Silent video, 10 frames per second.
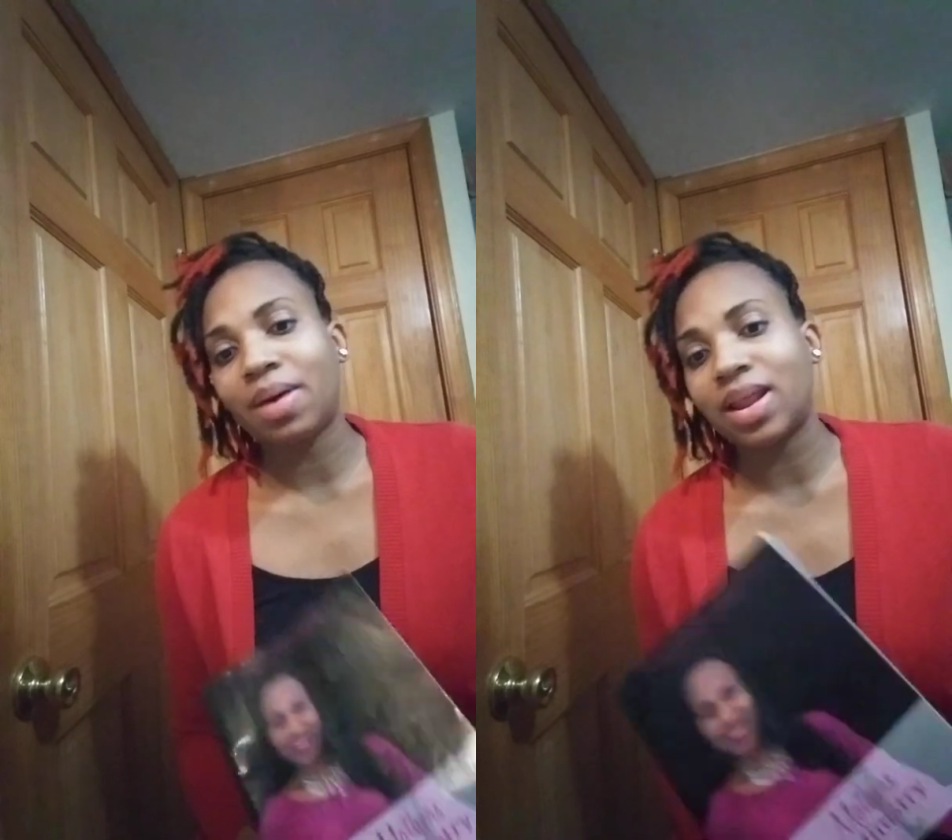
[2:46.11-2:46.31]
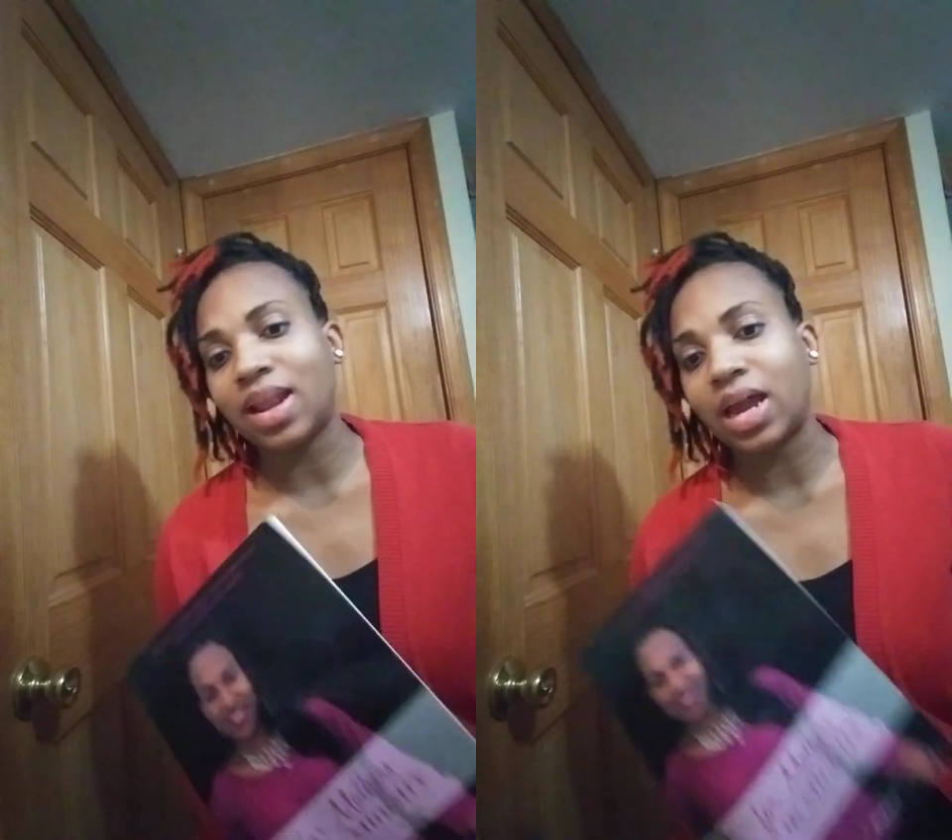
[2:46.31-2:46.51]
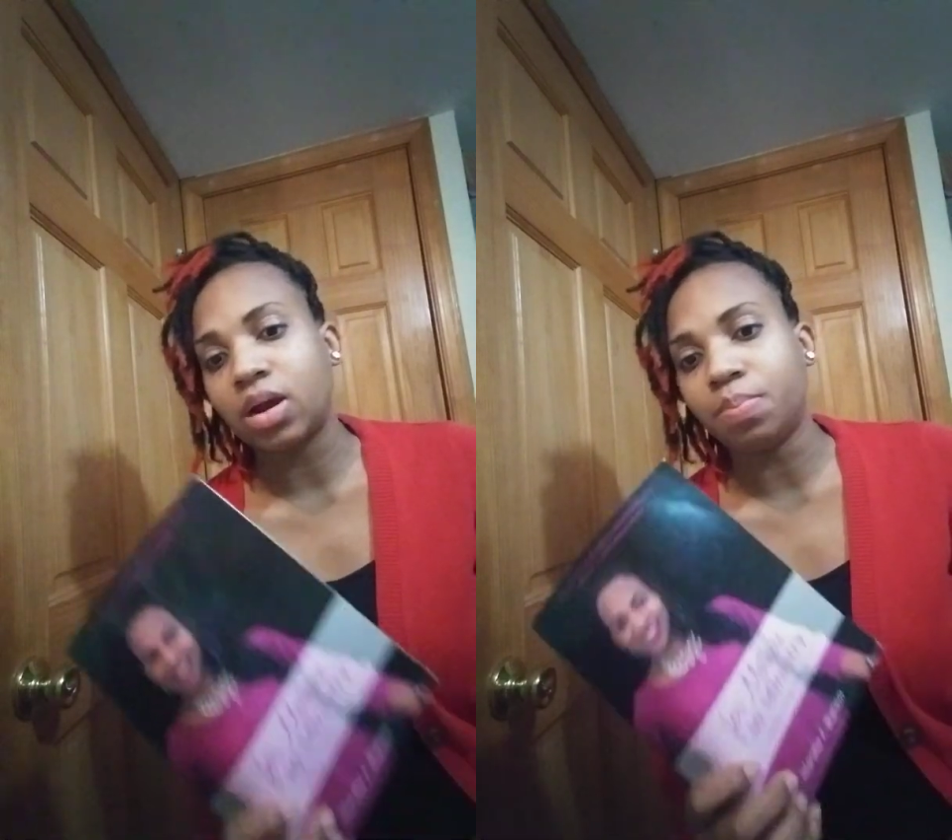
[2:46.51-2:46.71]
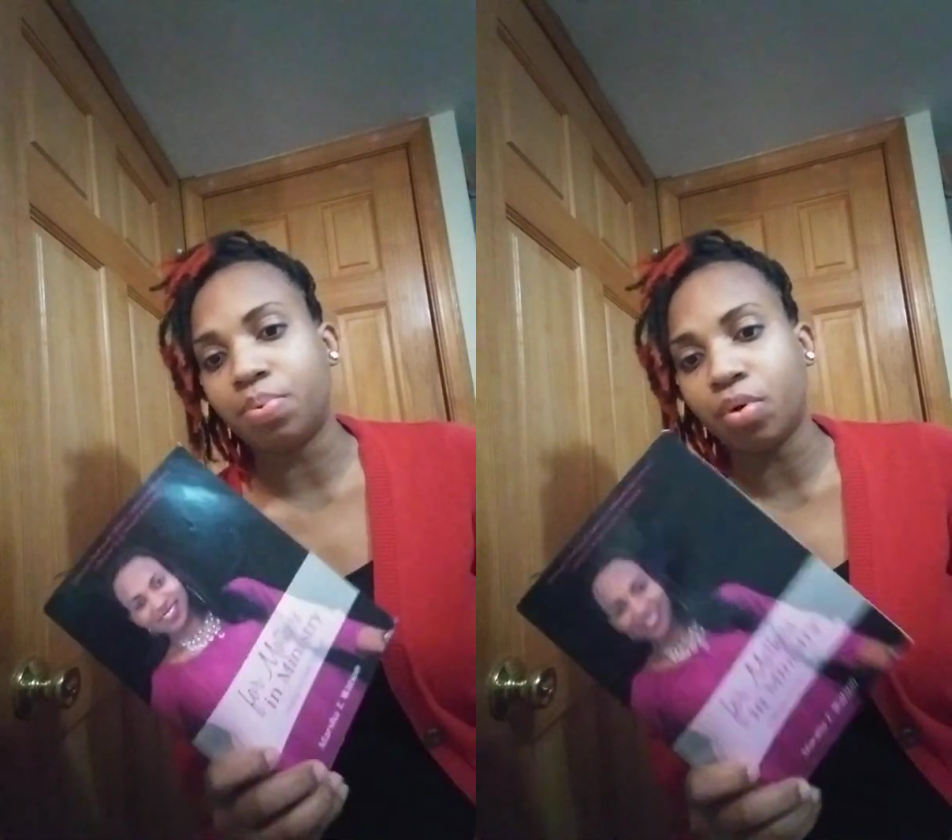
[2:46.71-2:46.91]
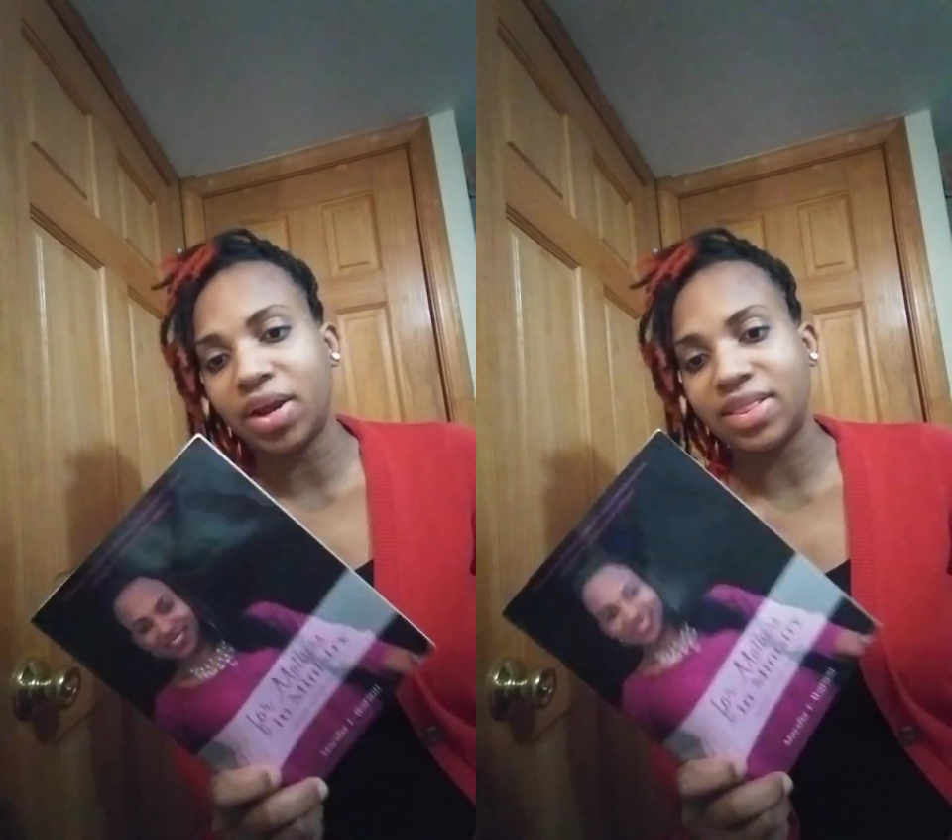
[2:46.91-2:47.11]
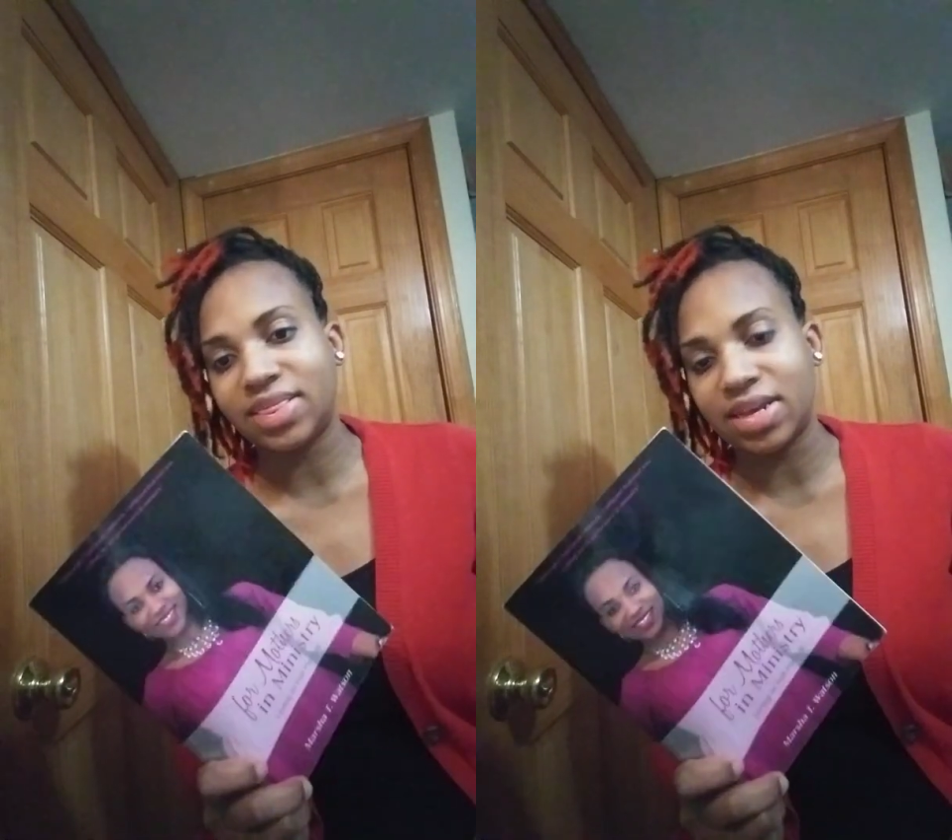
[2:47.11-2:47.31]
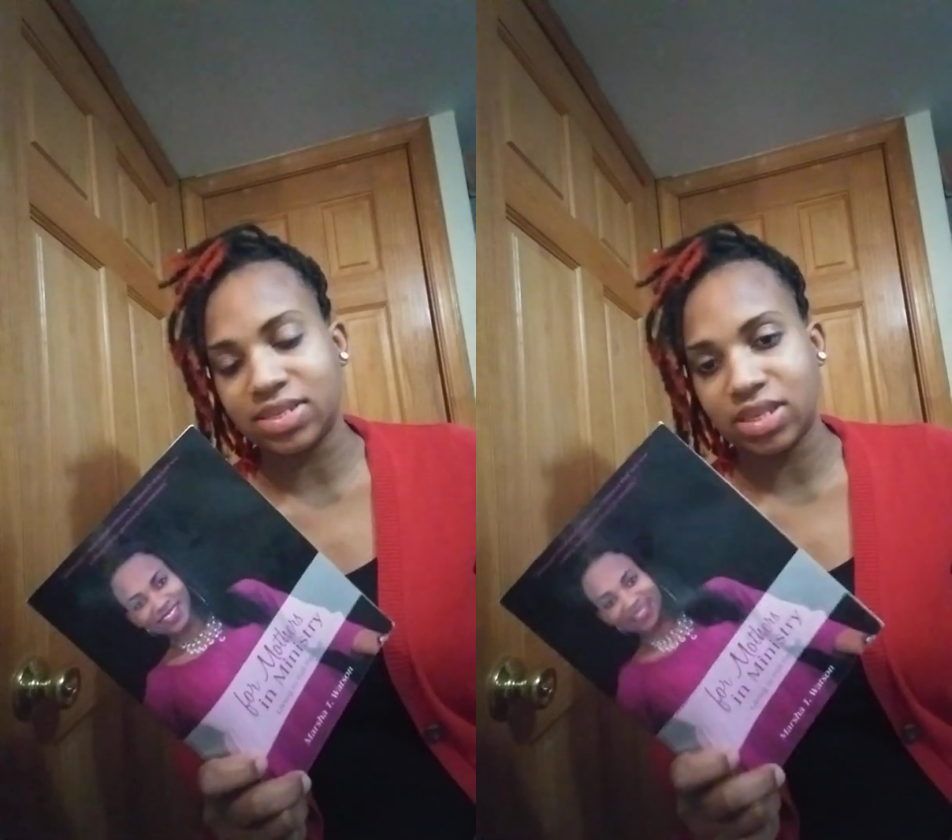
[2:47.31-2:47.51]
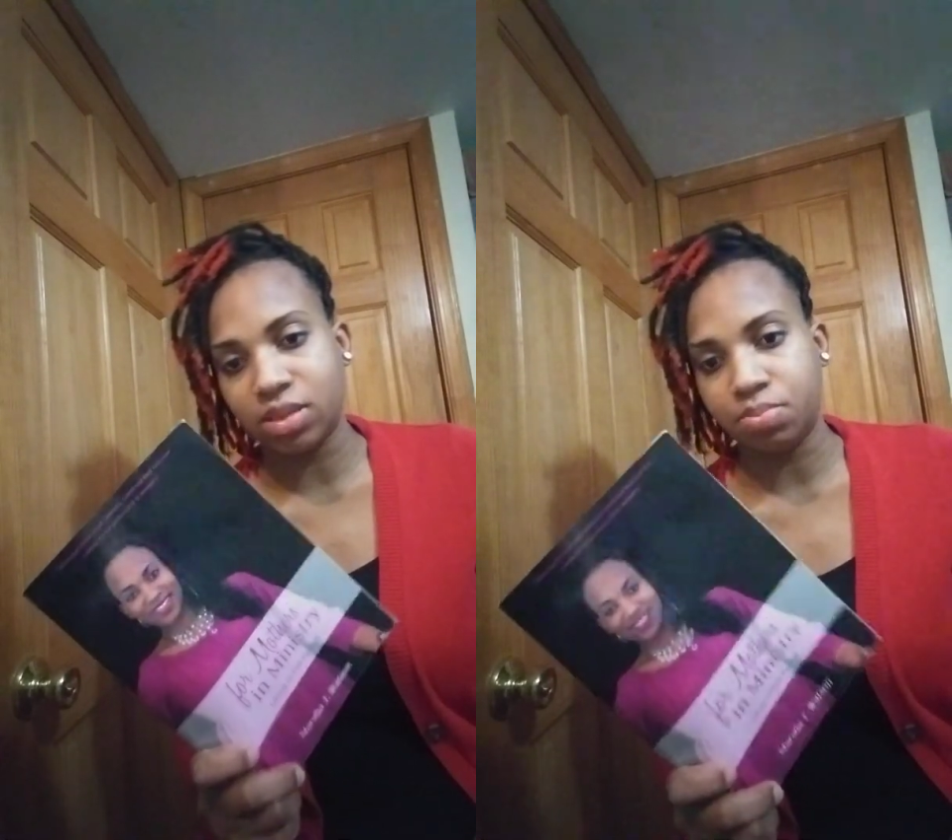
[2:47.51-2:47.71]
a lot of important things
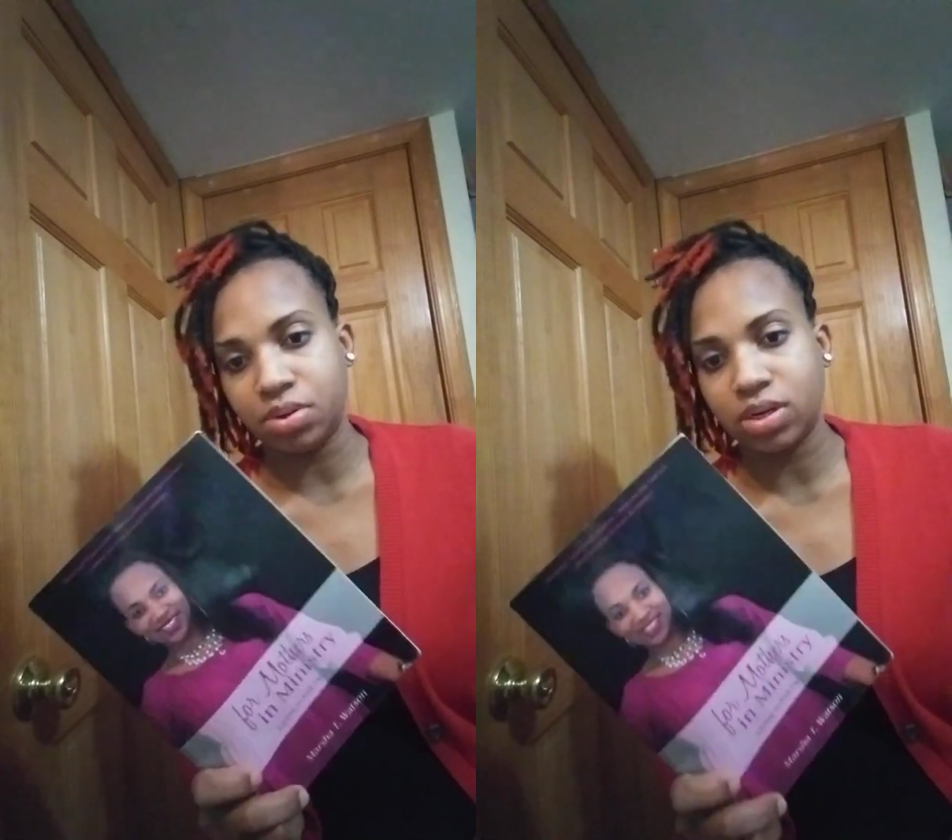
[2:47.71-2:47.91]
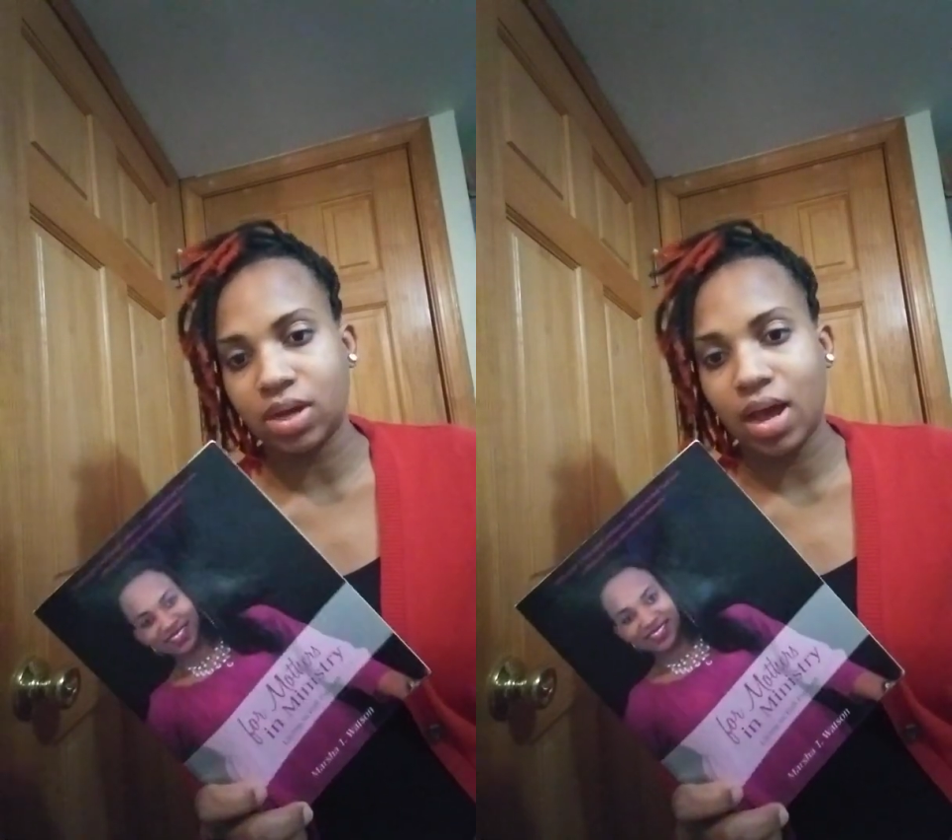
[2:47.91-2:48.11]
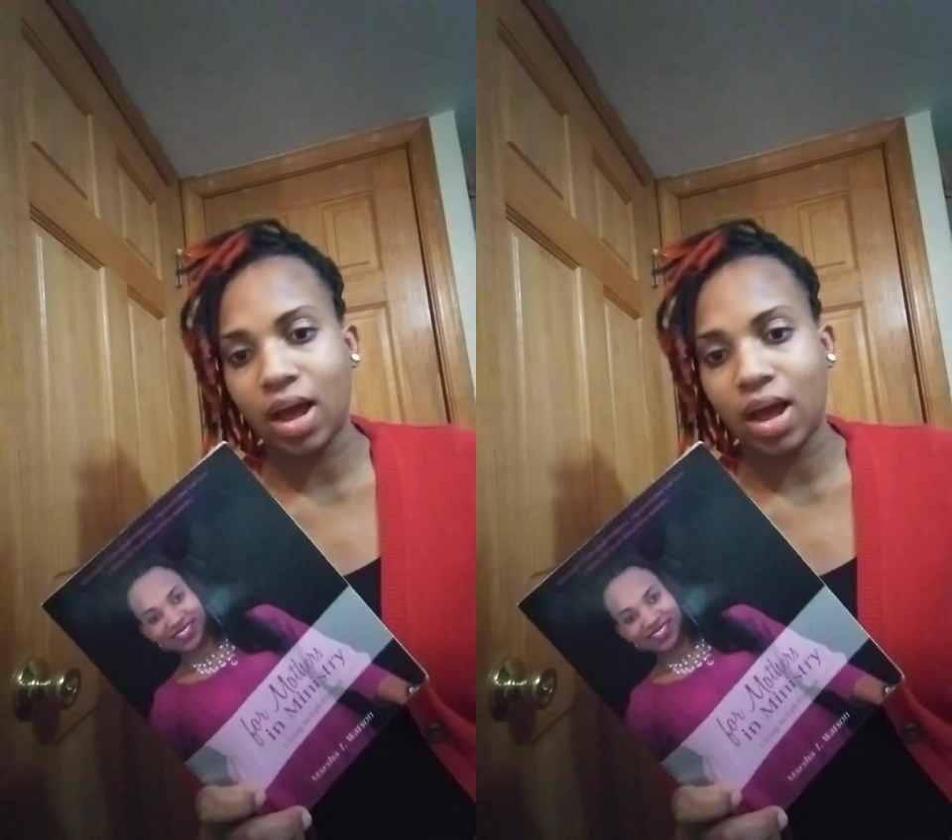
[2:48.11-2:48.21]
in the book.